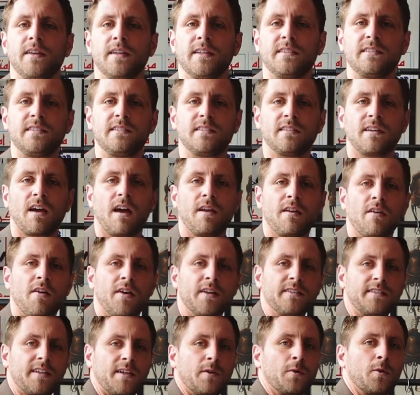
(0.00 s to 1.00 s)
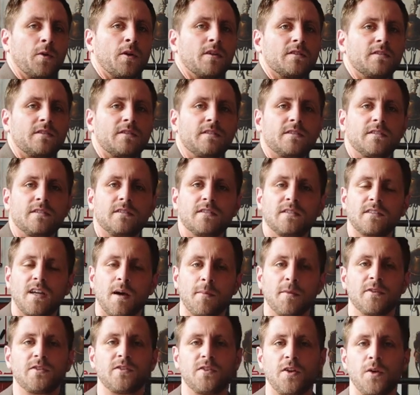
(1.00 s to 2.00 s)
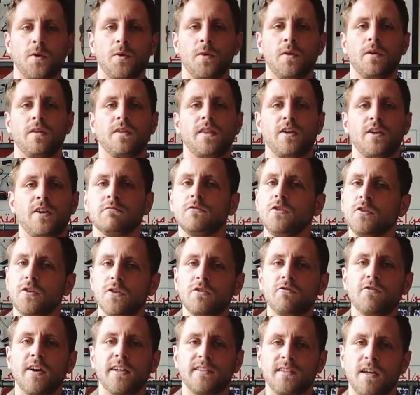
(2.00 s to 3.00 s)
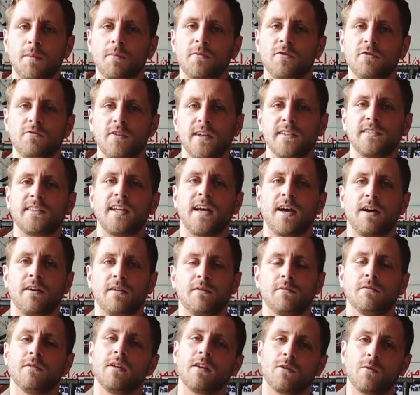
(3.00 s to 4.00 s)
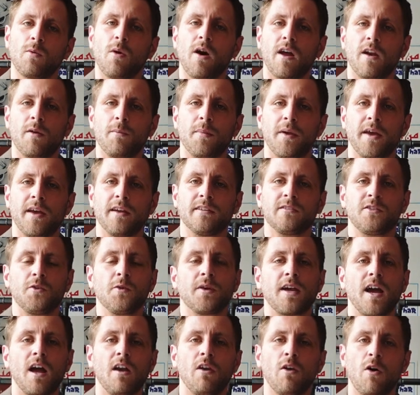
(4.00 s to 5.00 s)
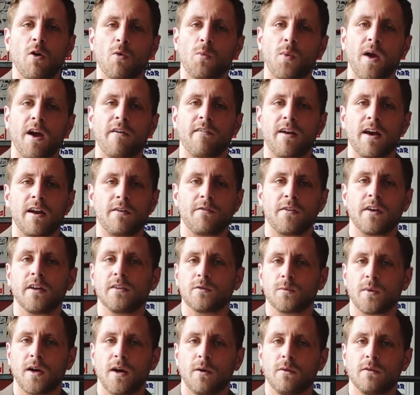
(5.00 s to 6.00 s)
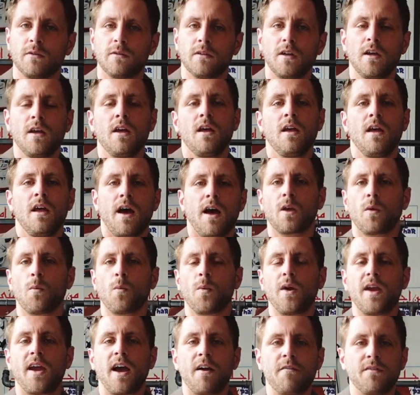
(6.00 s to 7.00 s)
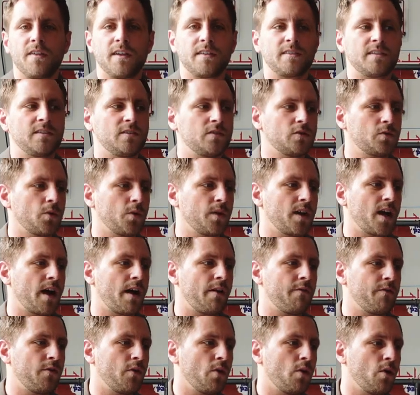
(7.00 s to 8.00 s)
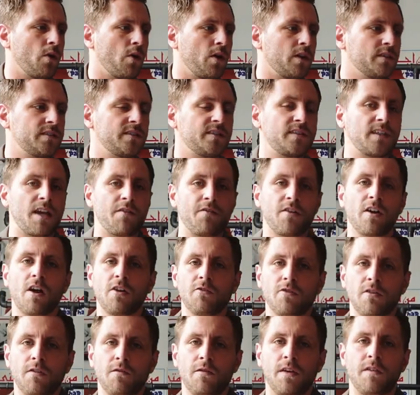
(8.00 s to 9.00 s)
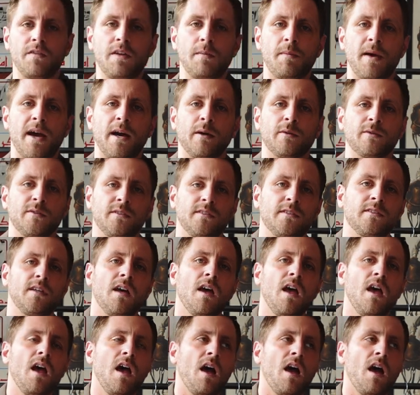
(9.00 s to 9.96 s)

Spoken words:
think this is an ideal summer suit that you can dress up and dress down quite a bit. So you'll get a lot of wear out of it as well. We have this in store now for £750.